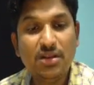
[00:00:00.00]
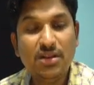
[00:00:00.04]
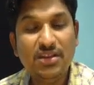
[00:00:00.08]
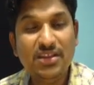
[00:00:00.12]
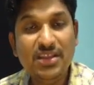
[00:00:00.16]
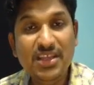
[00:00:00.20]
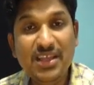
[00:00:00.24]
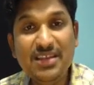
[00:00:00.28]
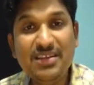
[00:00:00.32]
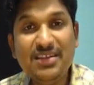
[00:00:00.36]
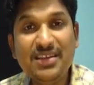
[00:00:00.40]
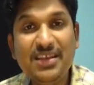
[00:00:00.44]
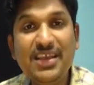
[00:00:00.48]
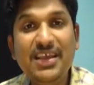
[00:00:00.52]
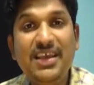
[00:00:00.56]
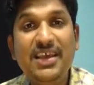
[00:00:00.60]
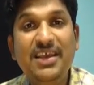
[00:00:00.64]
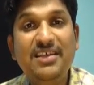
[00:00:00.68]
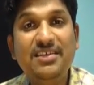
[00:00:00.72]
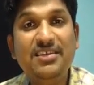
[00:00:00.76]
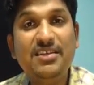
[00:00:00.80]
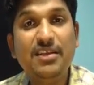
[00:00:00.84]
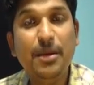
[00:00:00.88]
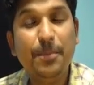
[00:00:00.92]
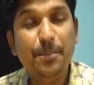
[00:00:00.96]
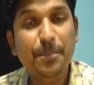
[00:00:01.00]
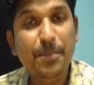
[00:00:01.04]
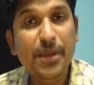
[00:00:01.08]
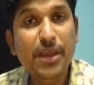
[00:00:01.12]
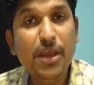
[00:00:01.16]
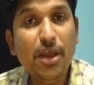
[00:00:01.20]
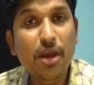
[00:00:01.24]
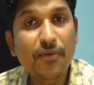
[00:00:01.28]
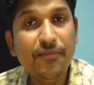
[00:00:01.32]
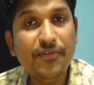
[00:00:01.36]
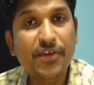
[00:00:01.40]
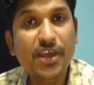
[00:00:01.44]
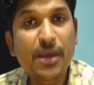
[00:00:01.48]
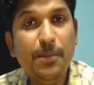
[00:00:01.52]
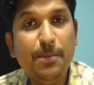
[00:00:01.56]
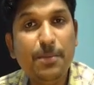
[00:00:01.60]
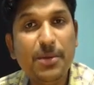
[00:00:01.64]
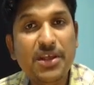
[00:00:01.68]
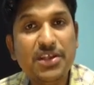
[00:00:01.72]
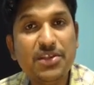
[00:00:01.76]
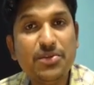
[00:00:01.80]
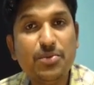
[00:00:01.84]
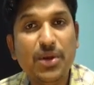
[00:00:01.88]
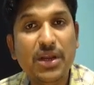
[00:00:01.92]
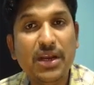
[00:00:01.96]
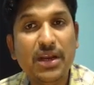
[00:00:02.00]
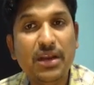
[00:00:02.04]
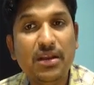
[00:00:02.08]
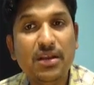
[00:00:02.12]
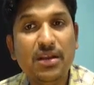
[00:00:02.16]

this is p of k plus 1.